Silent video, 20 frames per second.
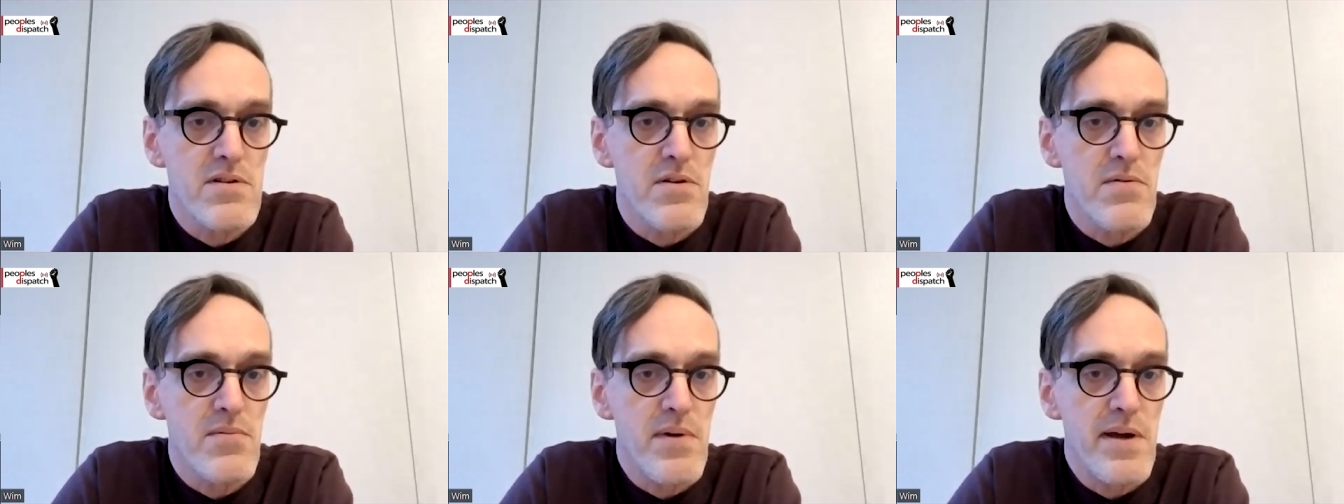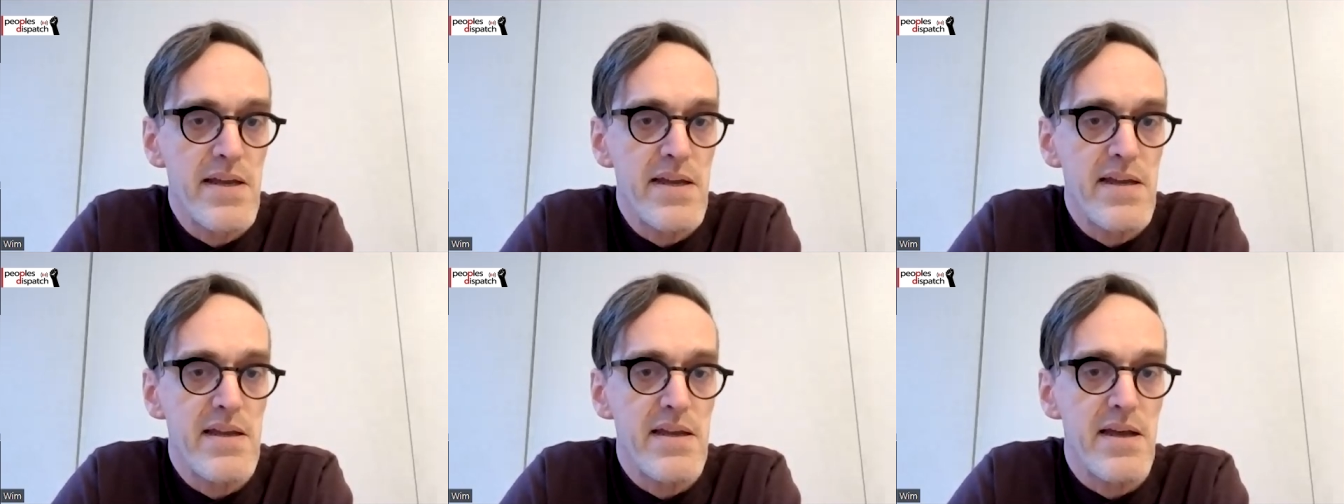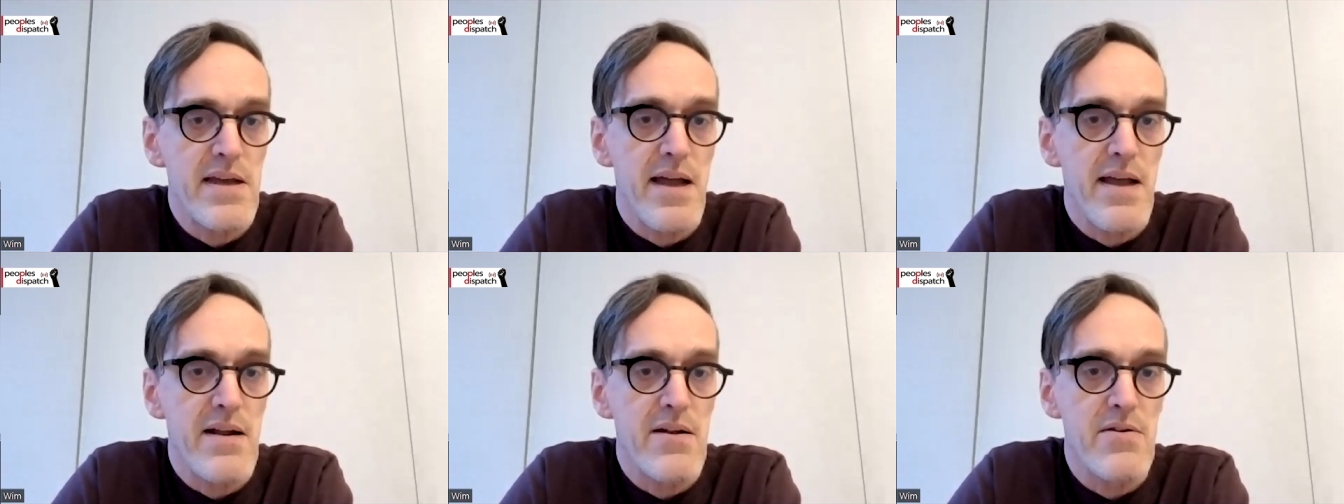the
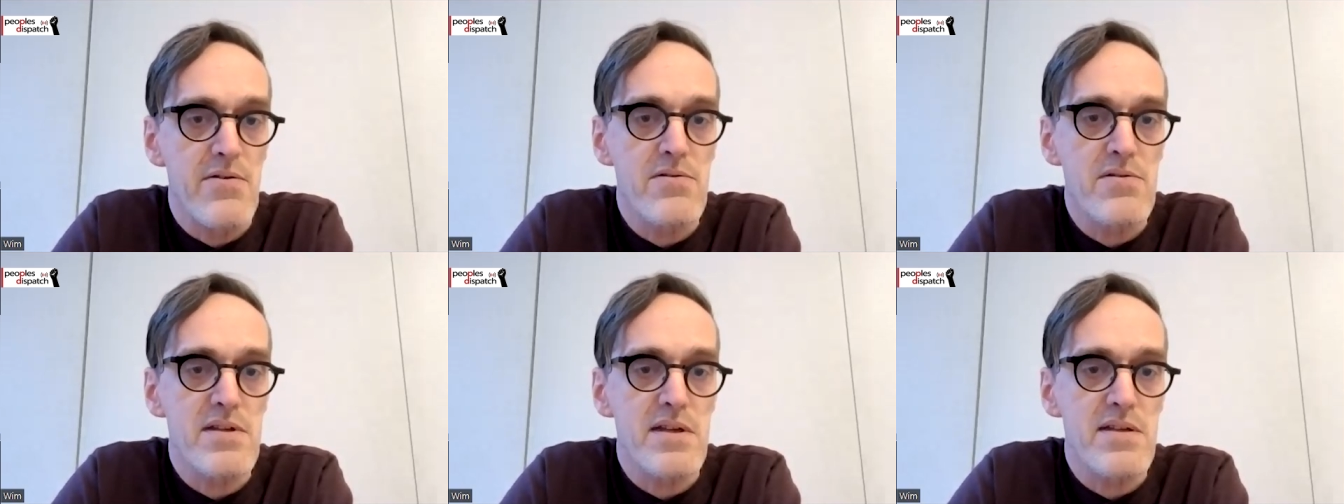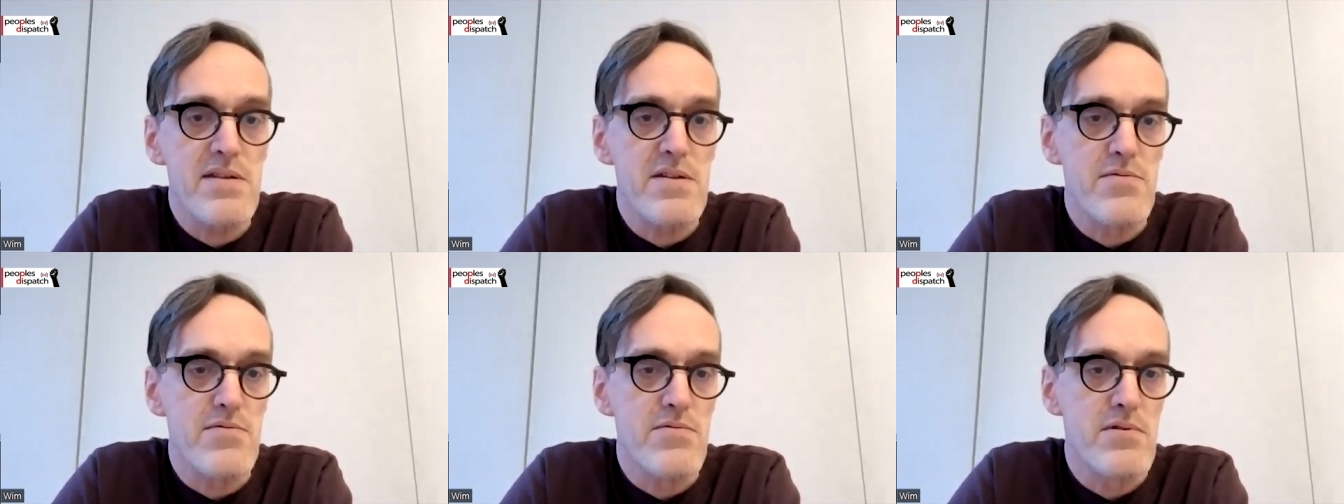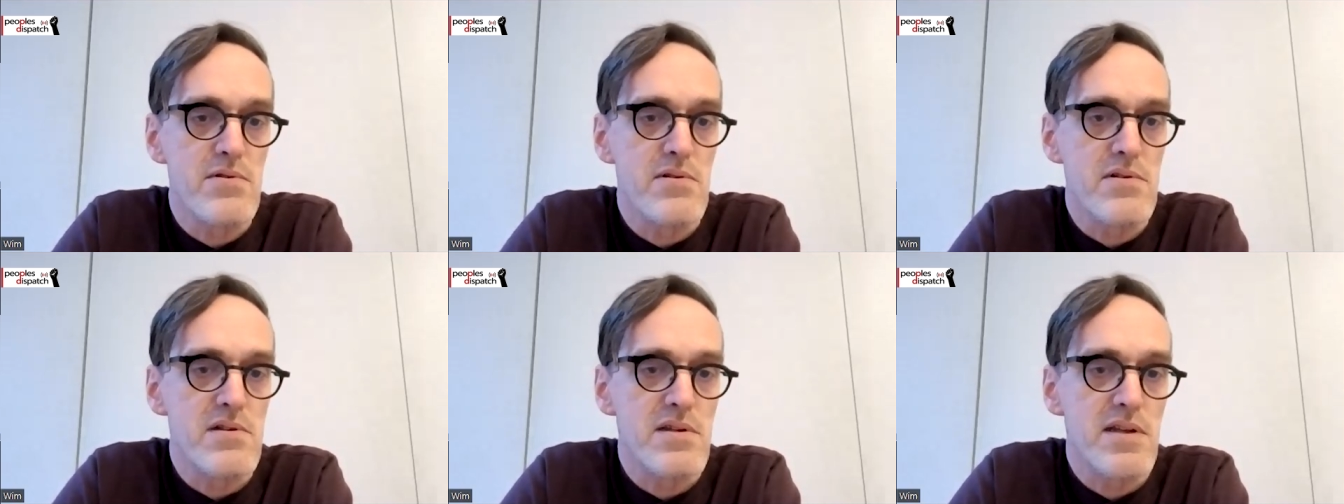way I looked at the
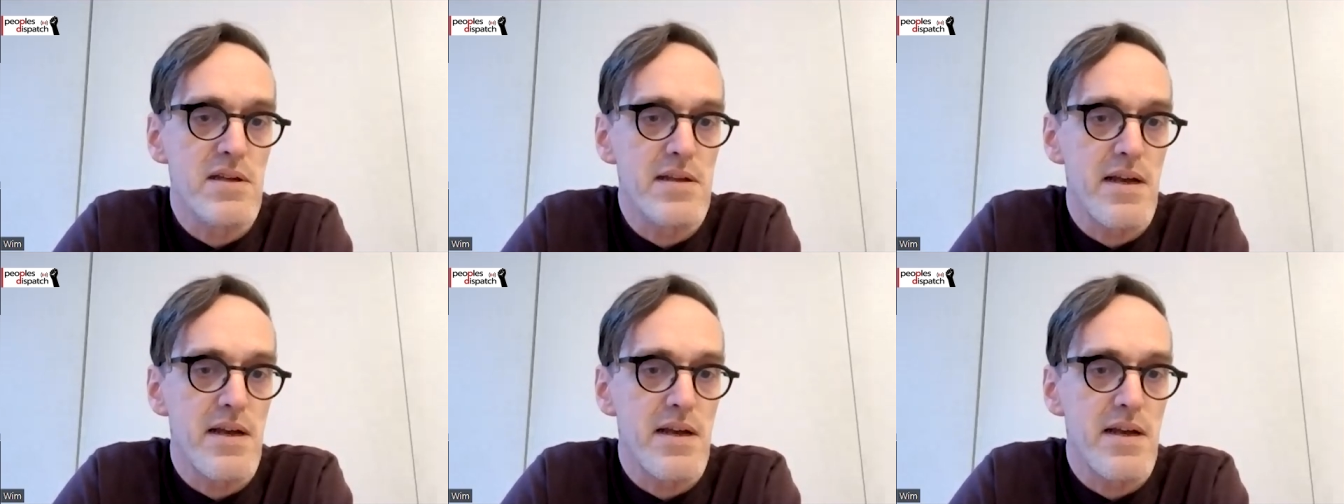world,